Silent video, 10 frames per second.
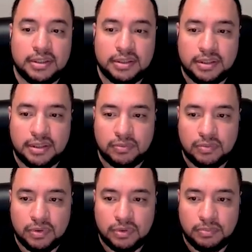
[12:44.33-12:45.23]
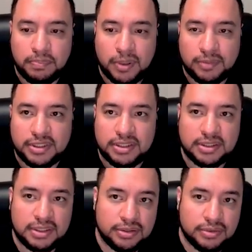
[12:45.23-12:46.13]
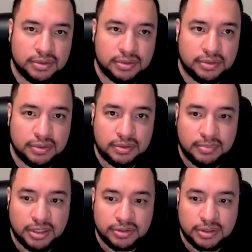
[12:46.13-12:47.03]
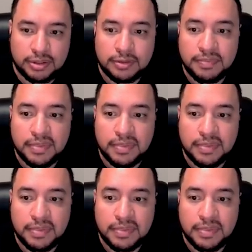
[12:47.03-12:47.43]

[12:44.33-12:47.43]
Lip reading: they'll pop this into their browser